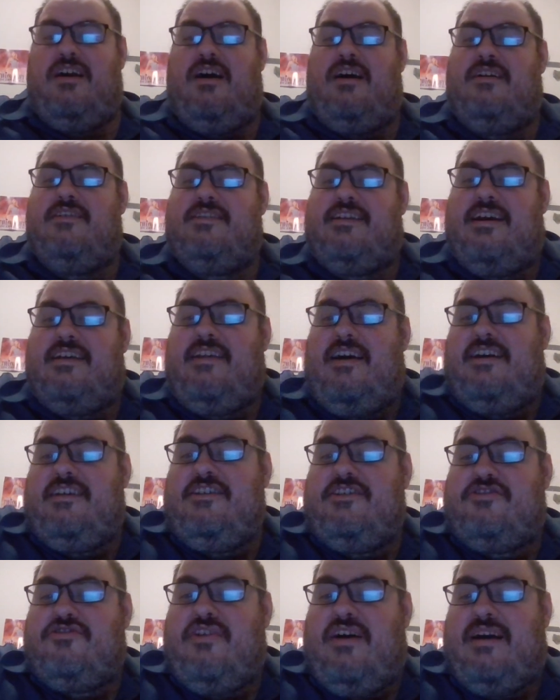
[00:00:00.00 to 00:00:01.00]
Uh, Deadline line
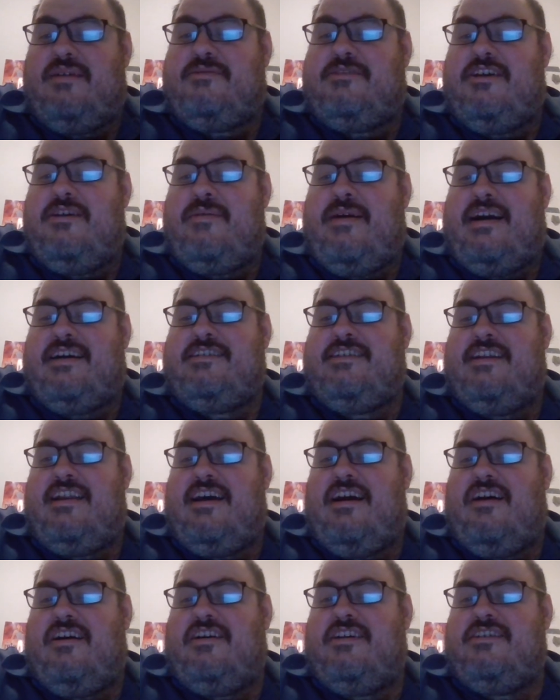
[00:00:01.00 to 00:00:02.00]
describes him as an
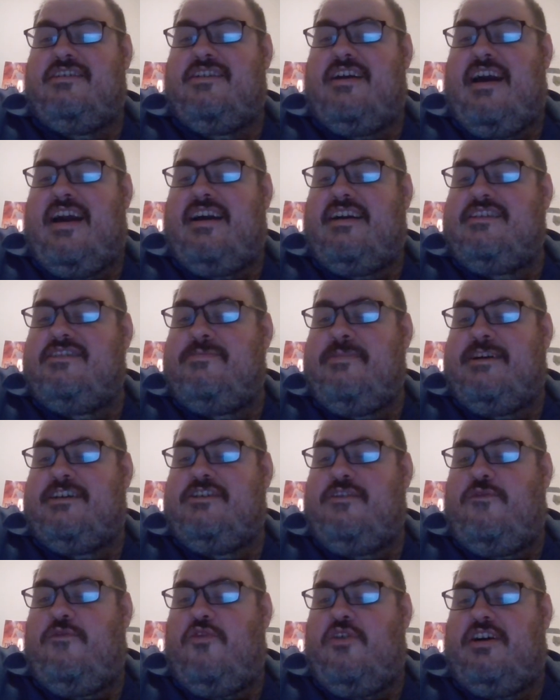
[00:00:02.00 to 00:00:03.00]
uh, ex
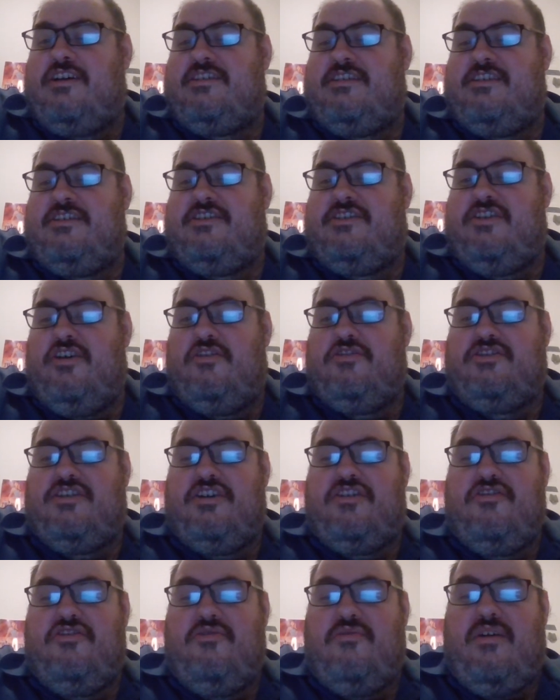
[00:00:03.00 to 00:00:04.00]
Special Forces
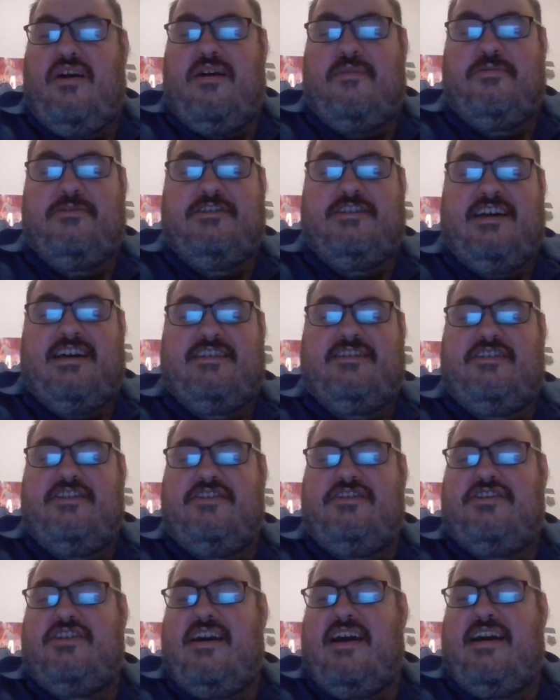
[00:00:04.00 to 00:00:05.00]
soldier who uh,
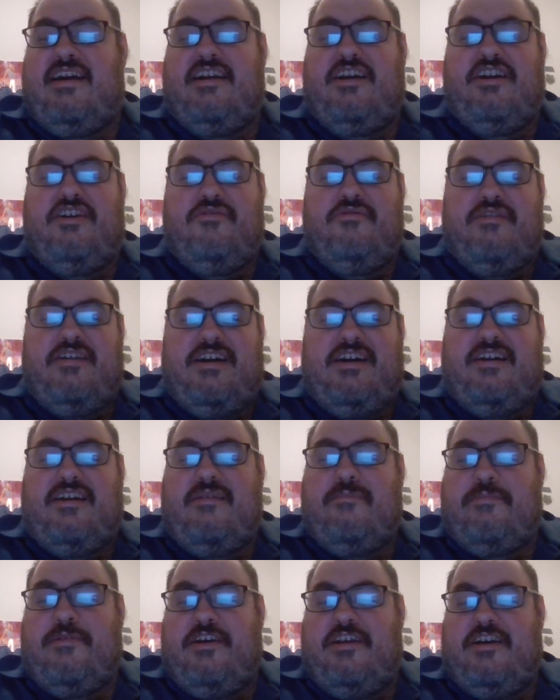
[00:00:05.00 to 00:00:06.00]
possesses a unique
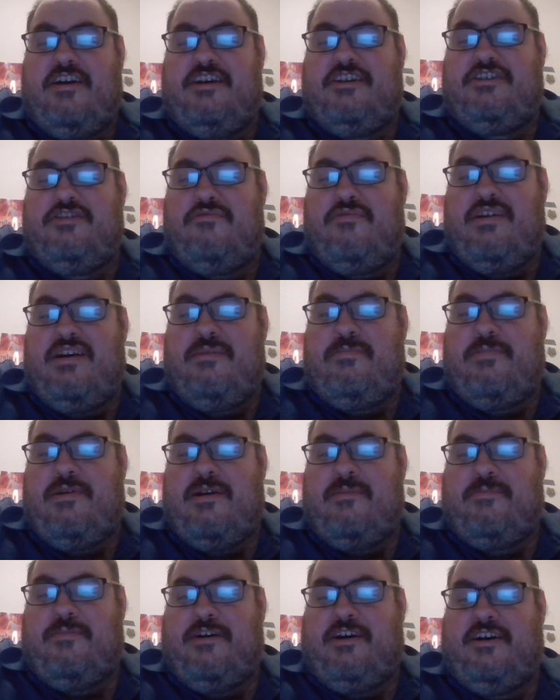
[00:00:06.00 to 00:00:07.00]
ability to read
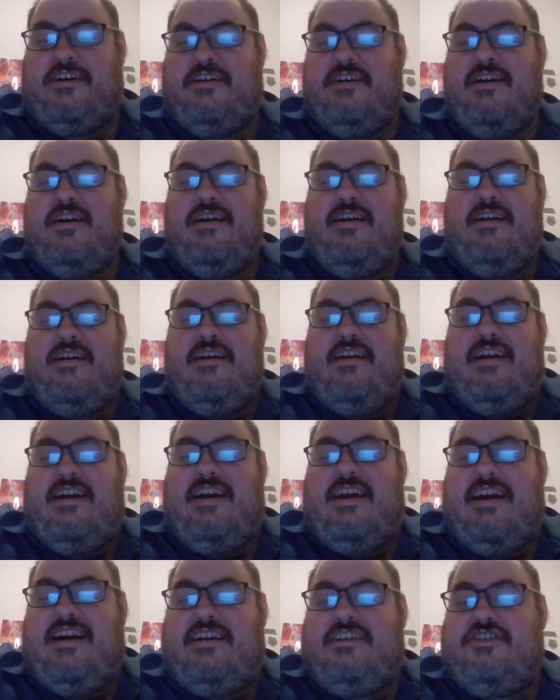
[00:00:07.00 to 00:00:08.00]
people
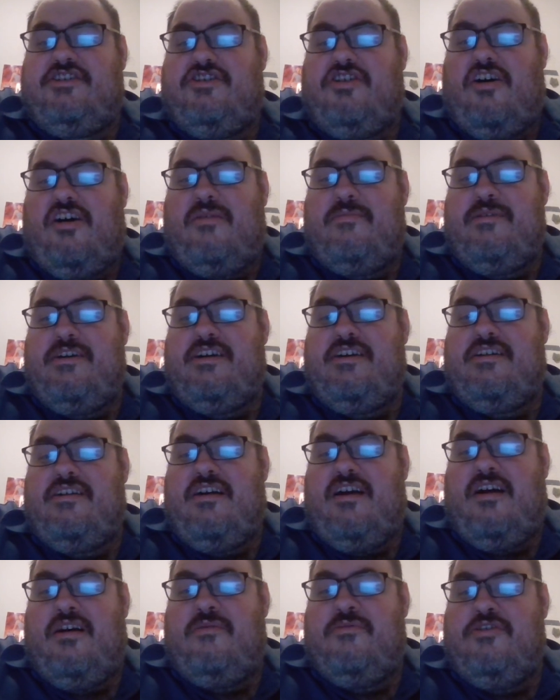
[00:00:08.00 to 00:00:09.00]
he is charming,
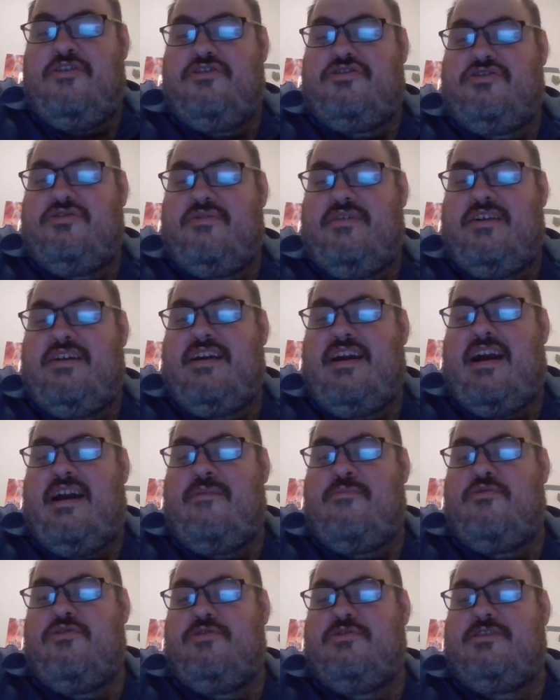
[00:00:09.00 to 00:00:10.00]
um, nurturing,
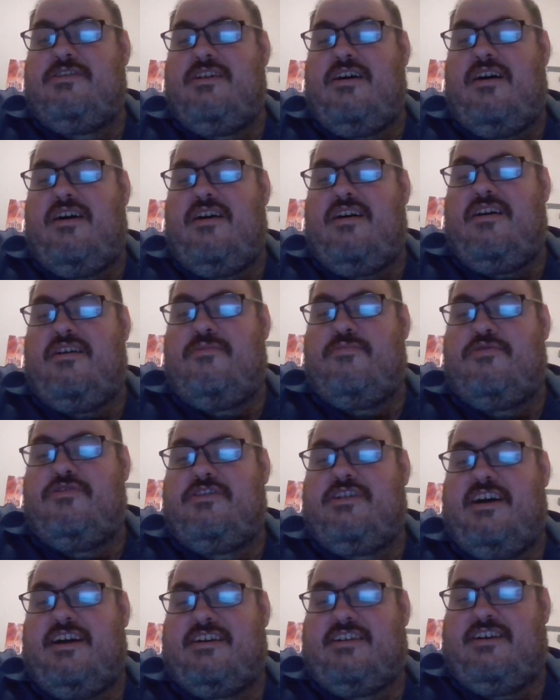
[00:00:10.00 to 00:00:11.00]
and uh,
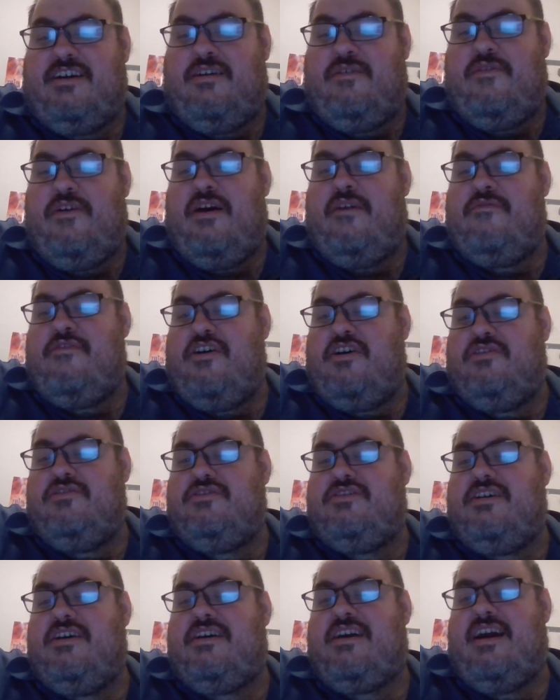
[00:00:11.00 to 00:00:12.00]
protective of
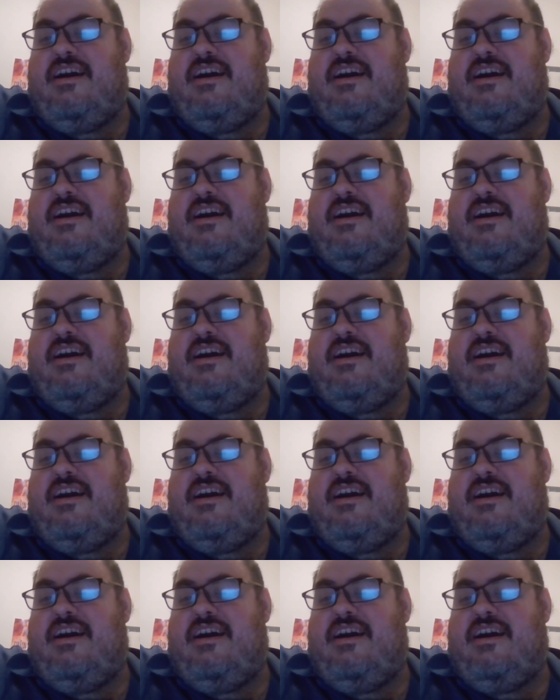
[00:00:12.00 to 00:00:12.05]
those he